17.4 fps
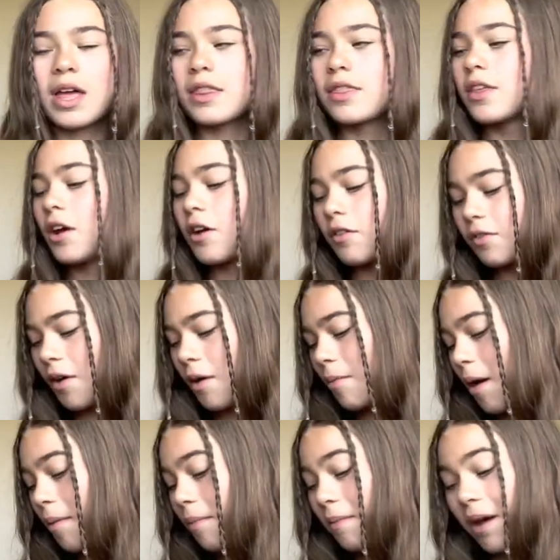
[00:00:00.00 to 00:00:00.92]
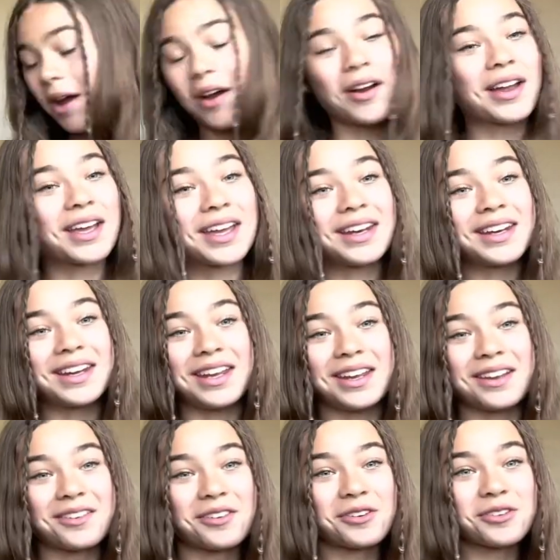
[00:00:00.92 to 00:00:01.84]
They're from American
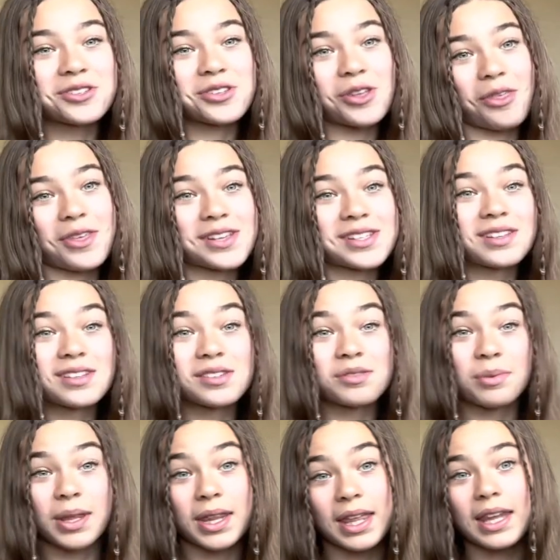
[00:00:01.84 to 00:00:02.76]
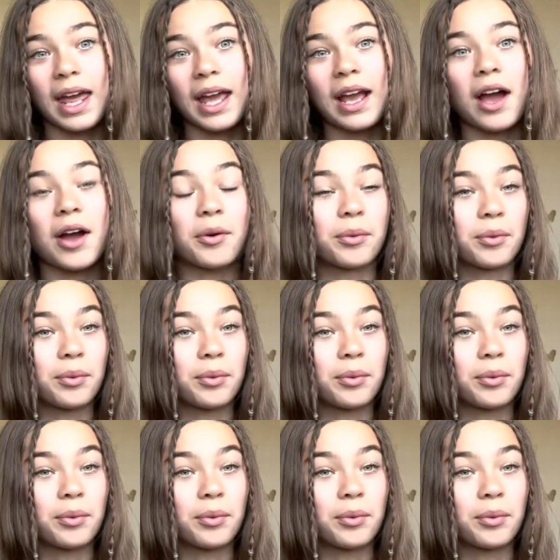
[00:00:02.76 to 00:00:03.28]
Eagle, so this is really, like,